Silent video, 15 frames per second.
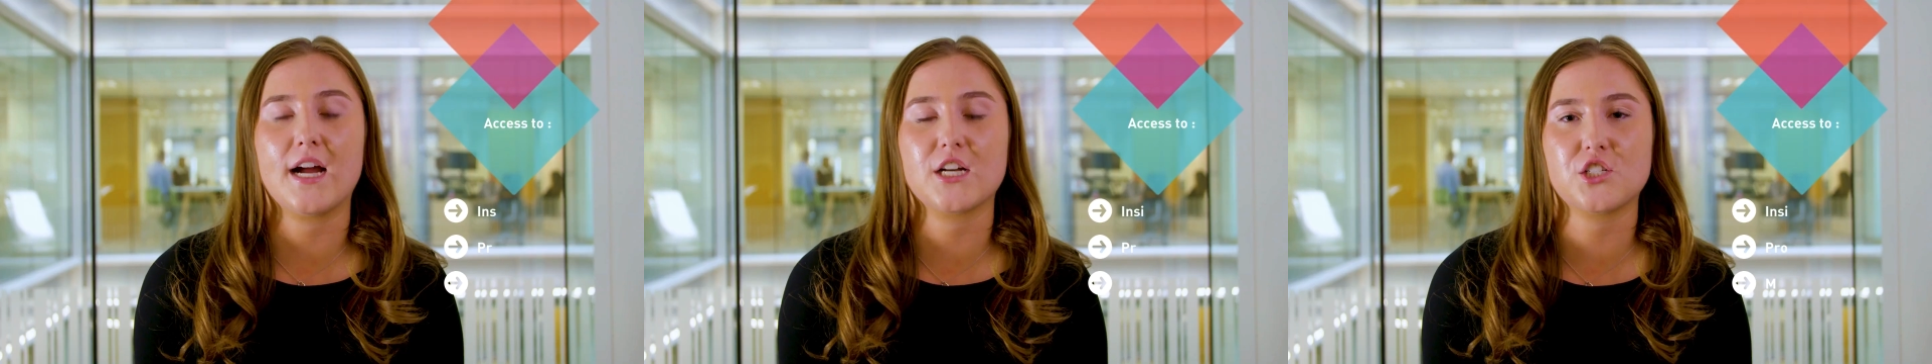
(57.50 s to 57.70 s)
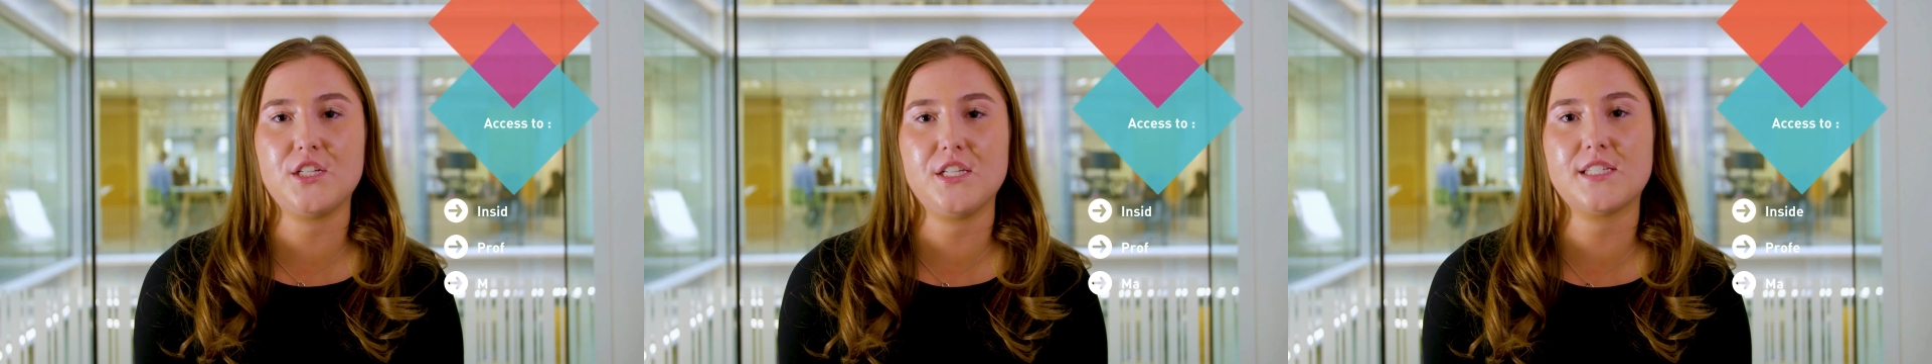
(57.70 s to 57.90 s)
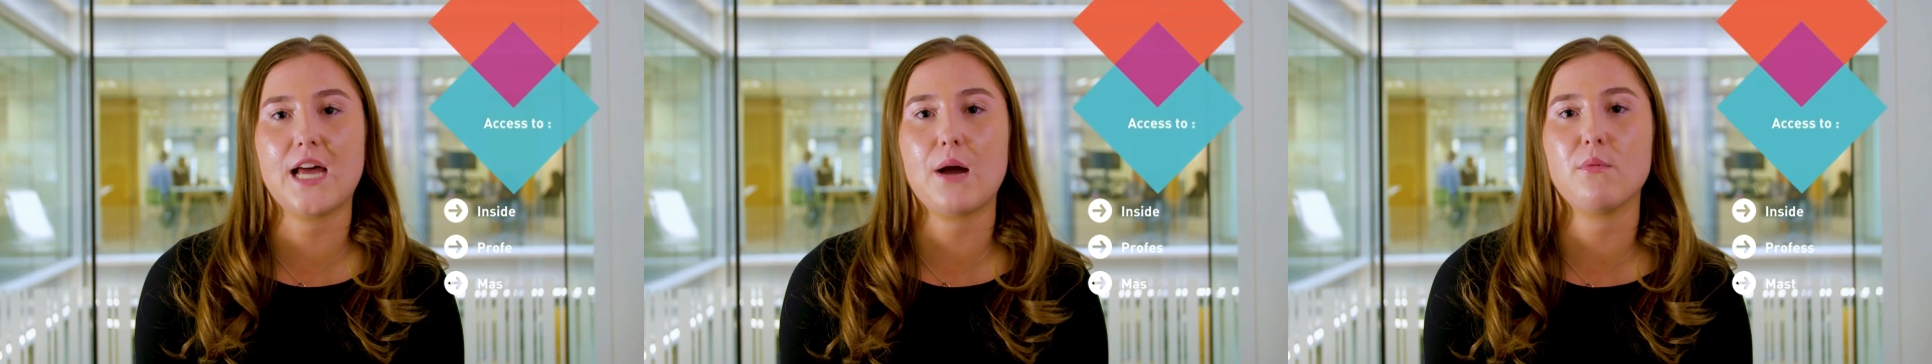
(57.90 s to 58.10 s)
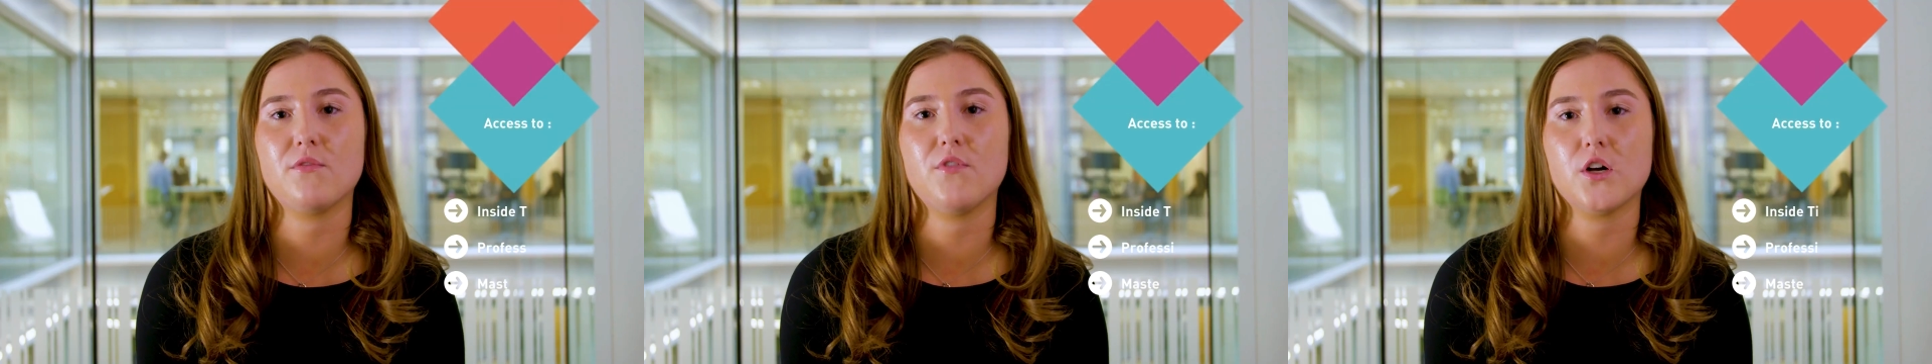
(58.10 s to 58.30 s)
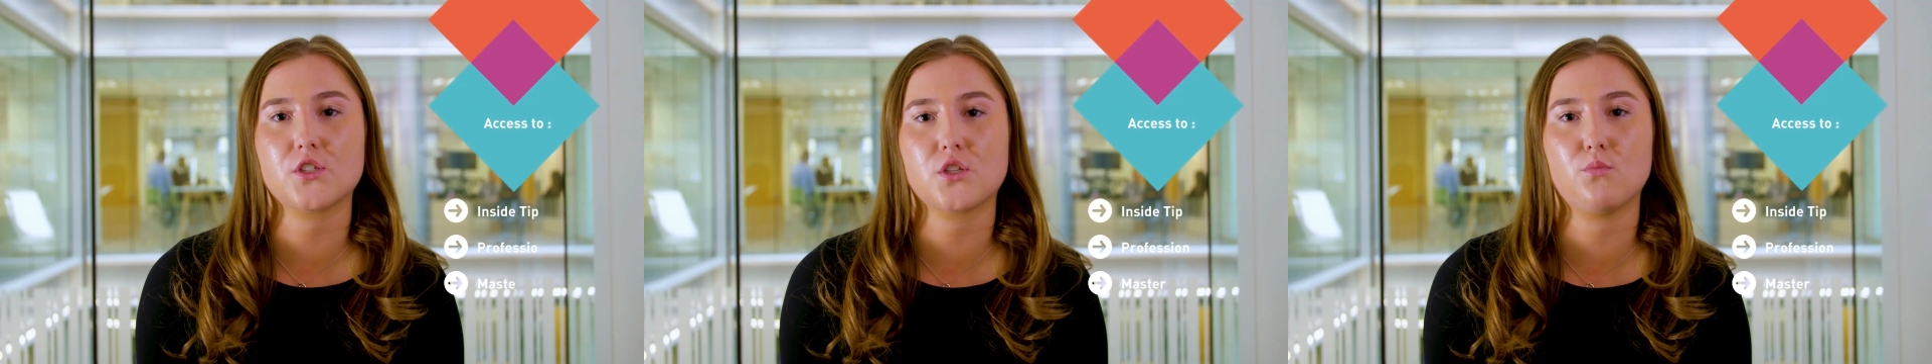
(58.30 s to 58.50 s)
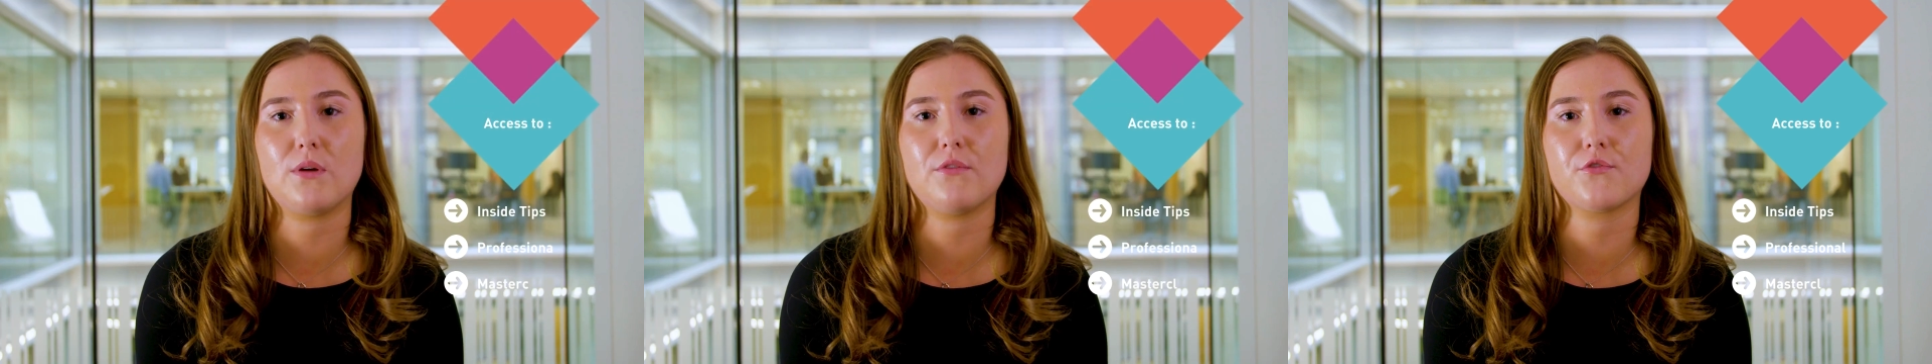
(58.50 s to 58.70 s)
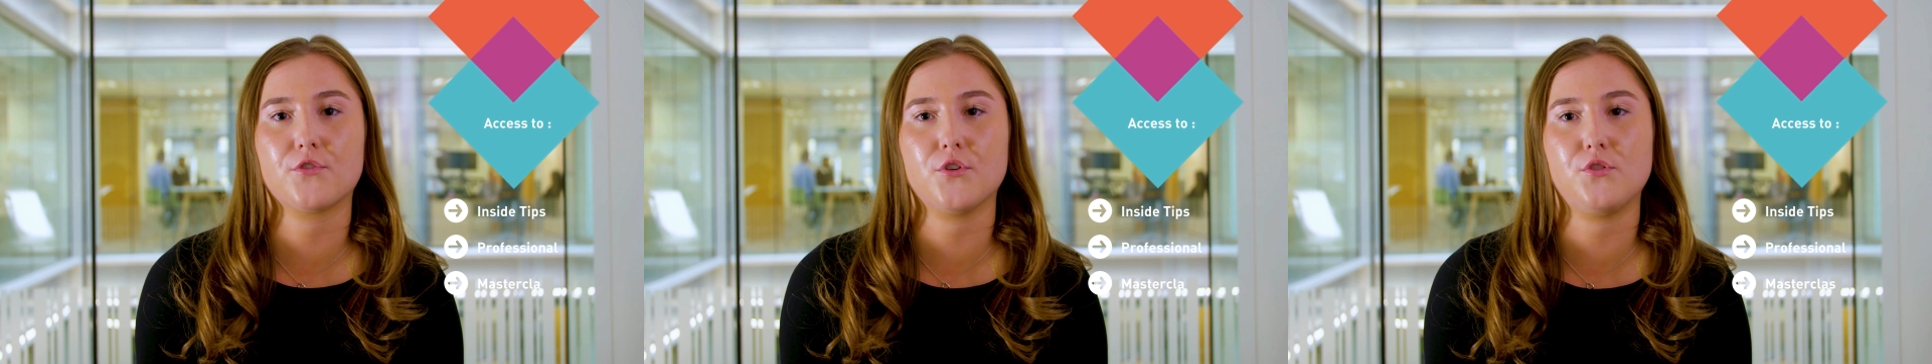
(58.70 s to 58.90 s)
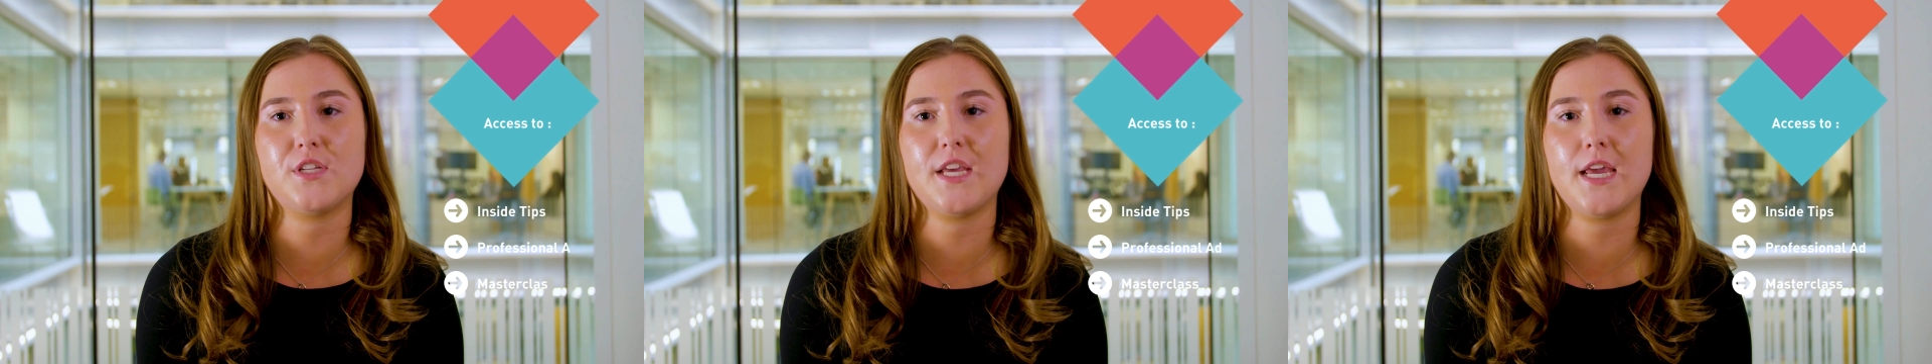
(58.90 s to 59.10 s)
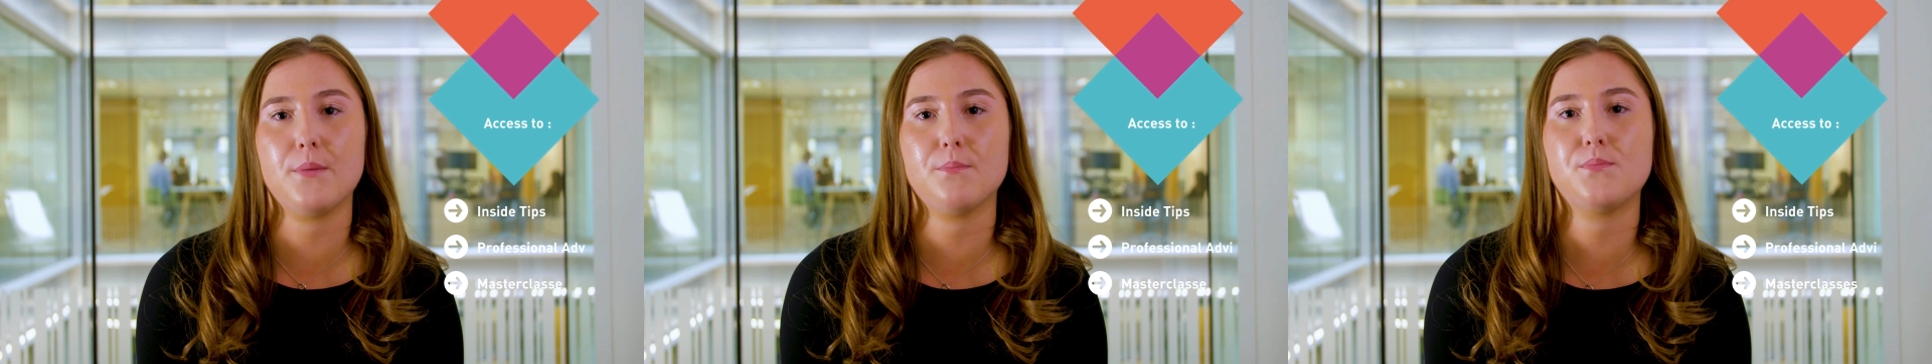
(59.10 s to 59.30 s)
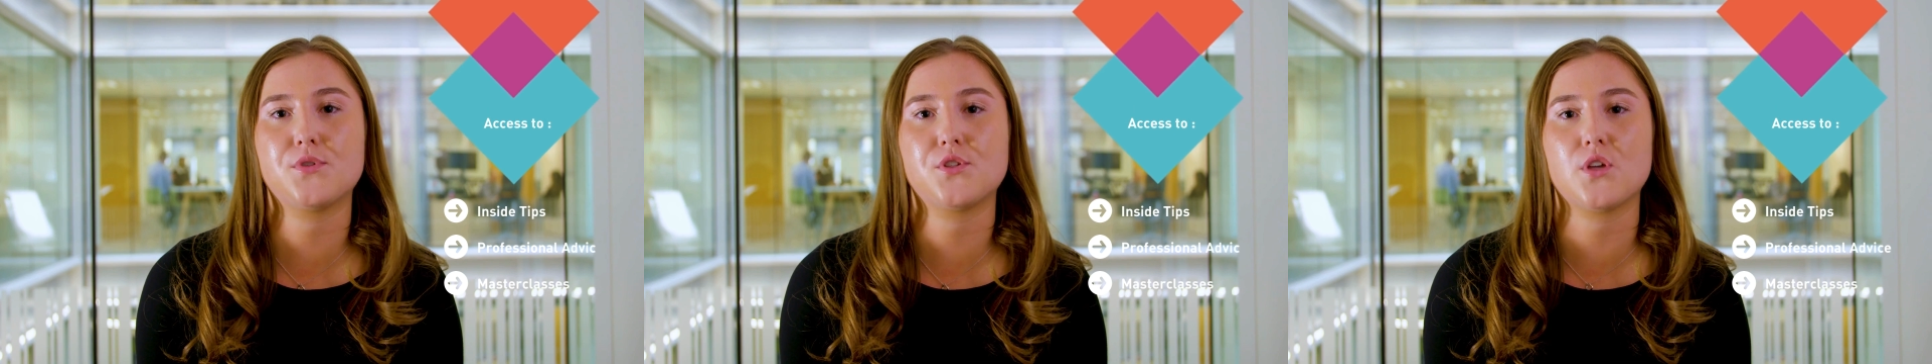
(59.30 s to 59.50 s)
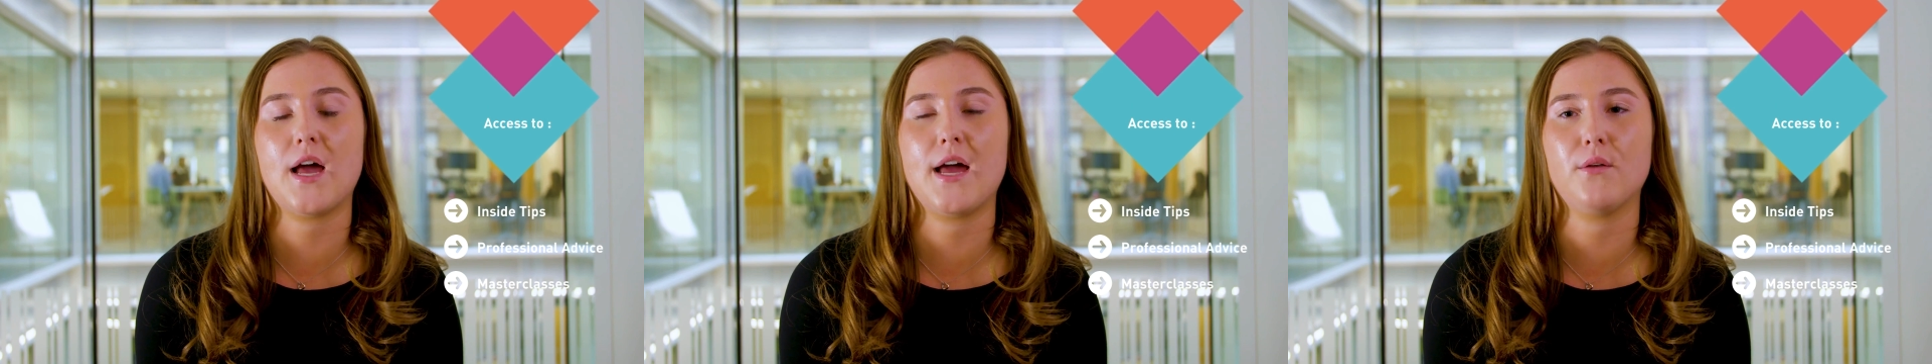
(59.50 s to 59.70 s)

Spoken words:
actually sat with us and went through tips